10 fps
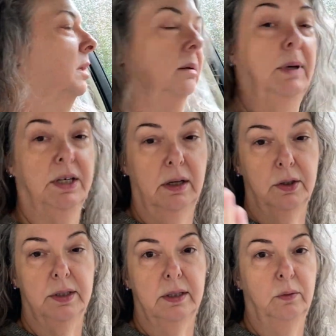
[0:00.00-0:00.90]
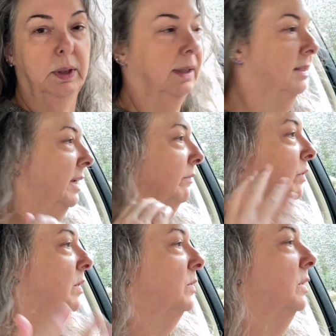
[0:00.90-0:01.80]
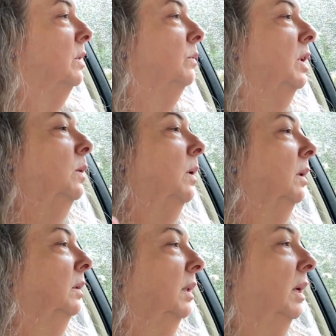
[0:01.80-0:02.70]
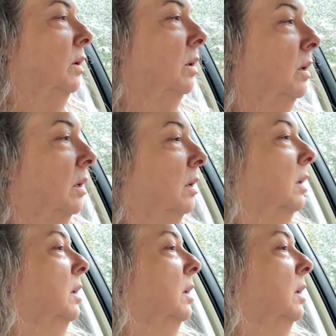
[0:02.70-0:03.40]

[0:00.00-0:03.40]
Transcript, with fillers: my daughter's in real estate. For those that don't know, I'll link her